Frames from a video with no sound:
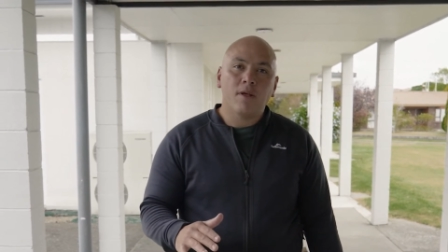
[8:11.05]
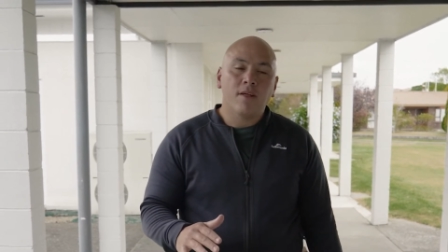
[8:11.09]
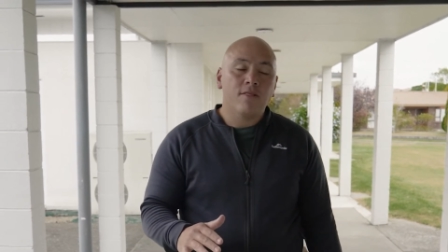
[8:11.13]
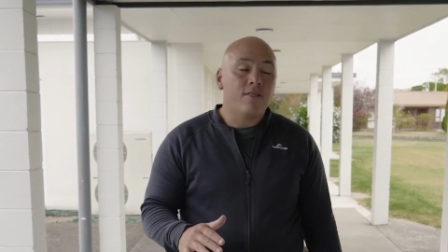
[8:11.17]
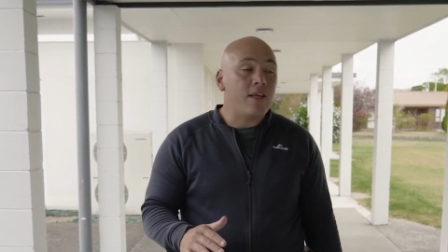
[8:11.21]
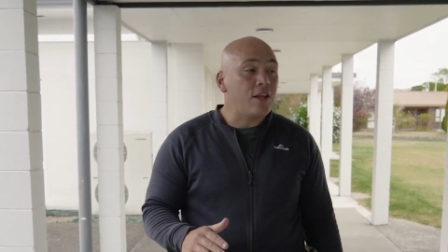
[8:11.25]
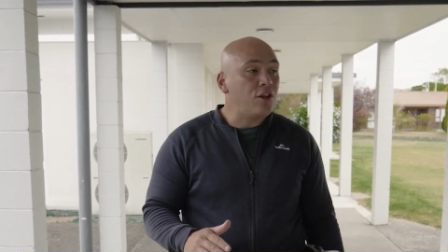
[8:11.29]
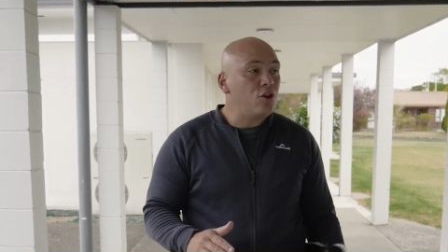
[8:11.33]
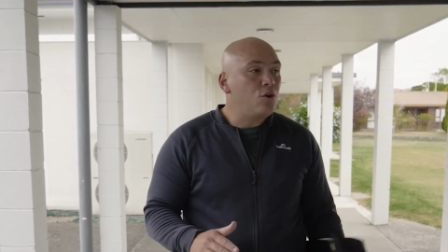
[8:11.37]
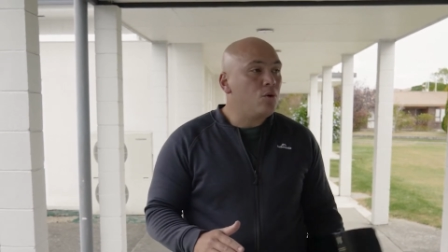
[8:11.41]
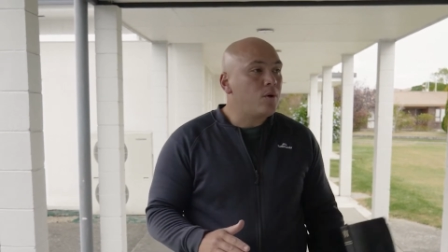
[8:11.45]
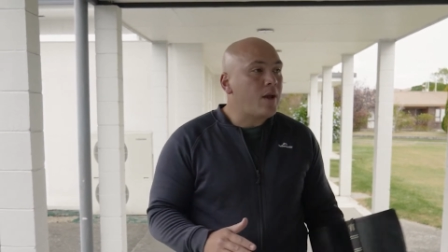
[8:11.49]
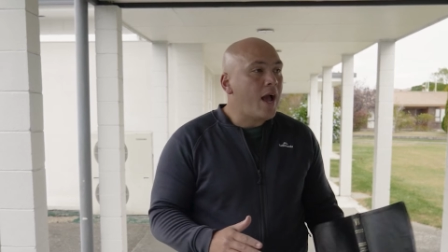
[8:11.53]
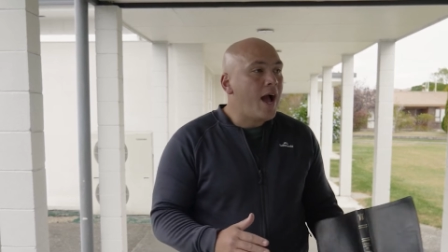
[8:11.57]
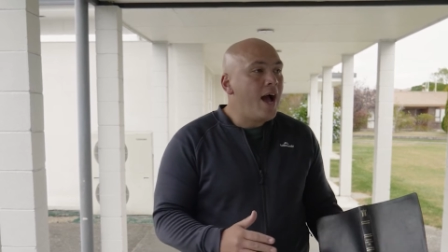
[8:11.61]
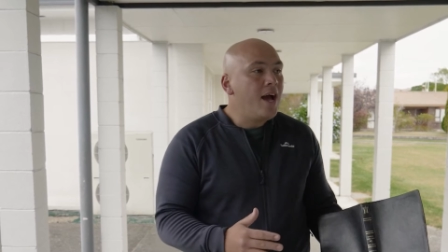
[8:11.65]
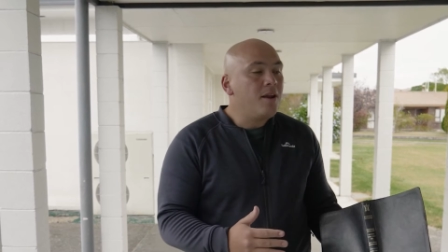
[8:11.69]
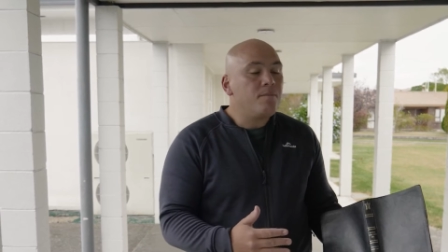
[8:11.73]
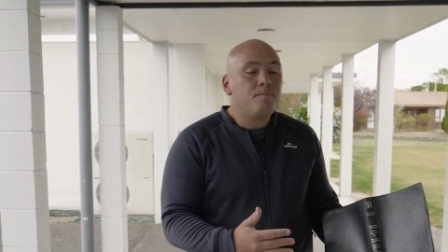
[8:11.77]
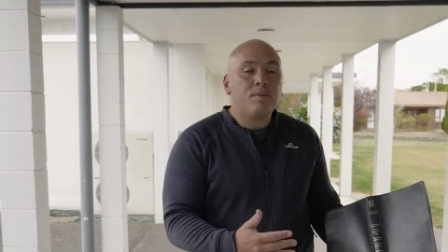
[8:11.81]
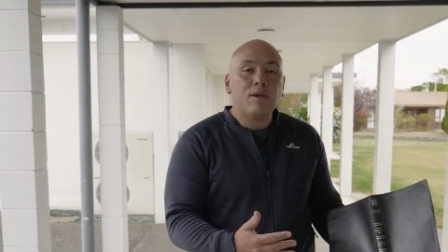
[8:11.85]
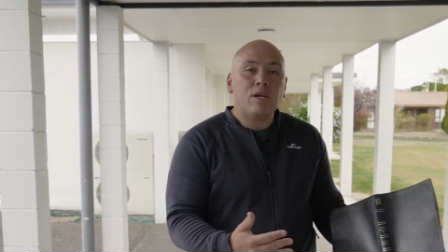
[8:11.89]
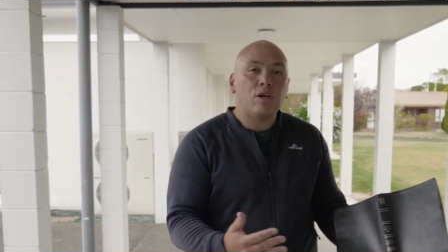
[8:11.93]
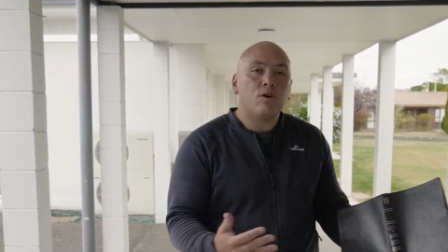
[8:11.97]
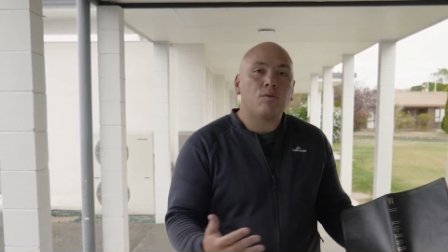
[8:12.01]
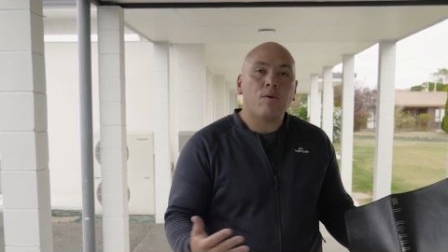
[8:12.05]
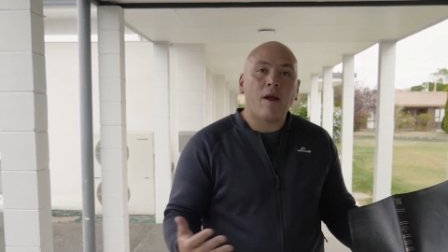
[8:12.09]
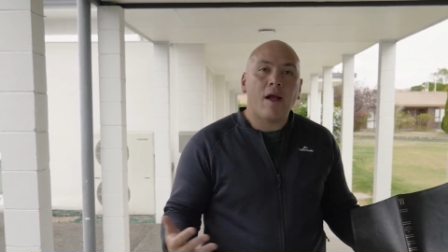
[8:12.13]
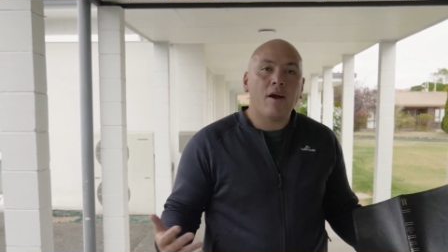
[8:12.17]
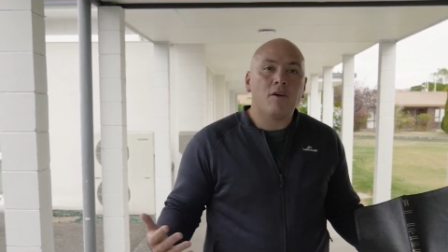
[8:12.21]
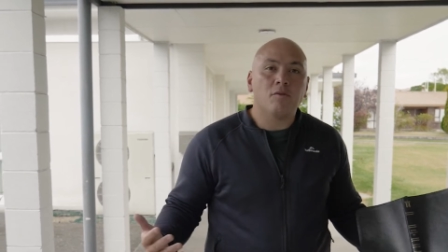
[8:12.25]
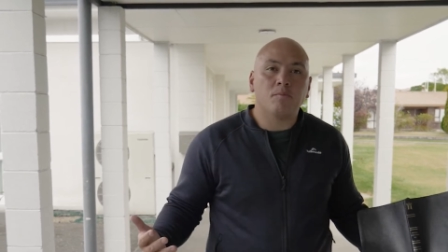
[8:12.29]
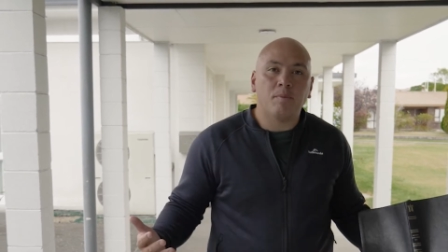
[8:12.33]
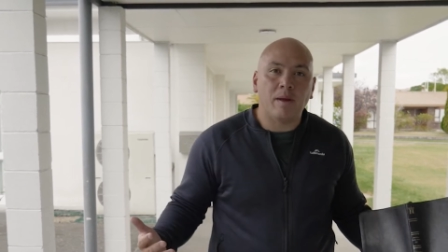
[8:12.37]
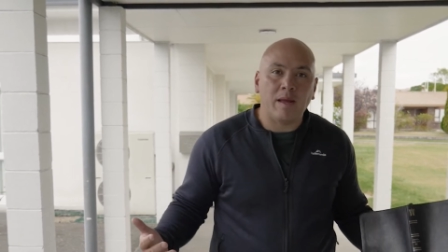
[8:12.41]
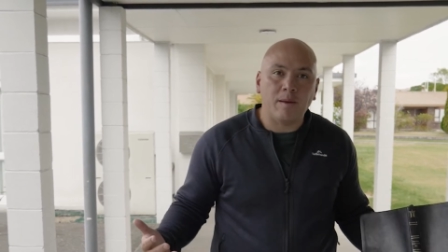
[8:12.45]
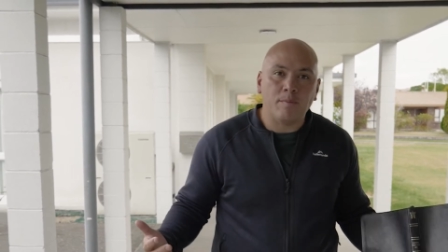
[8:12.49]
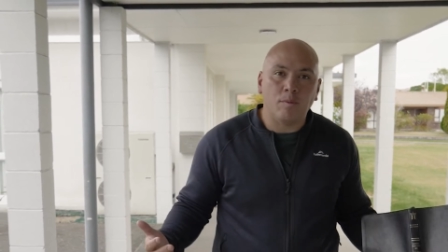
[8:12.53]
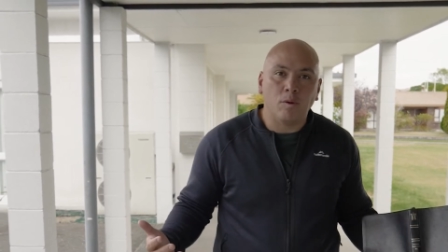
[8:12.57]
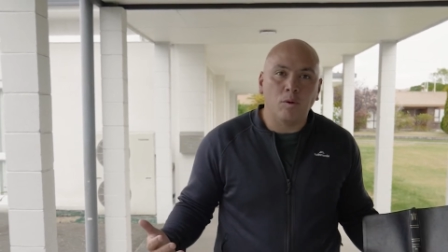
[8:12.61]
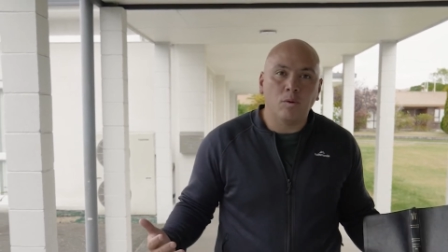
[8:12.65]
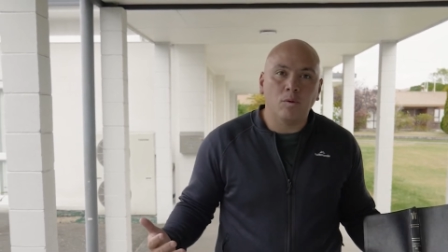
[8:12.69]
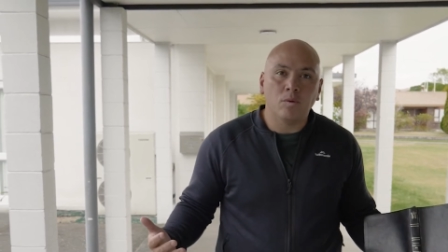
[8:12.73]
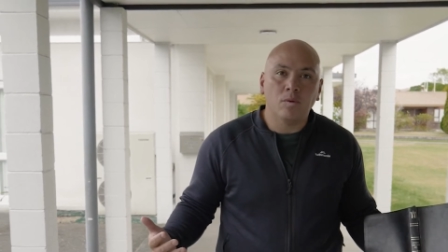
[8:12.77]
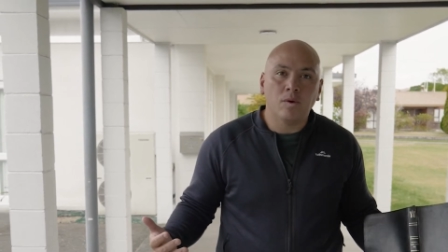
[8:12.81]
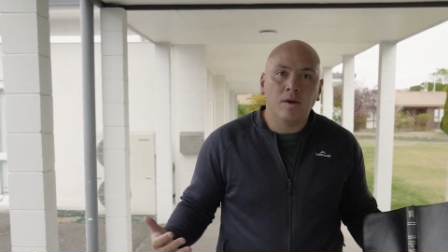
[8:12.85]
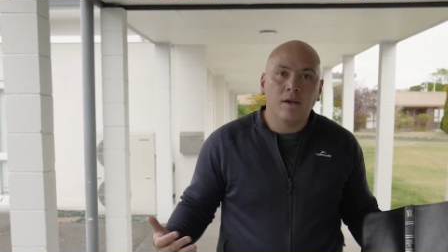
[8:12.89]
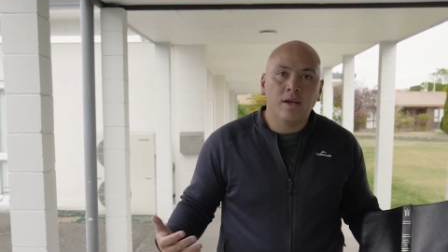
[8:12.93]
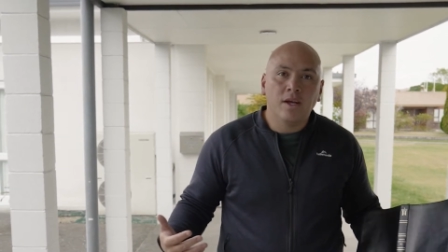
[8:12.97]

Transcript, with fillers: that you can't be around people.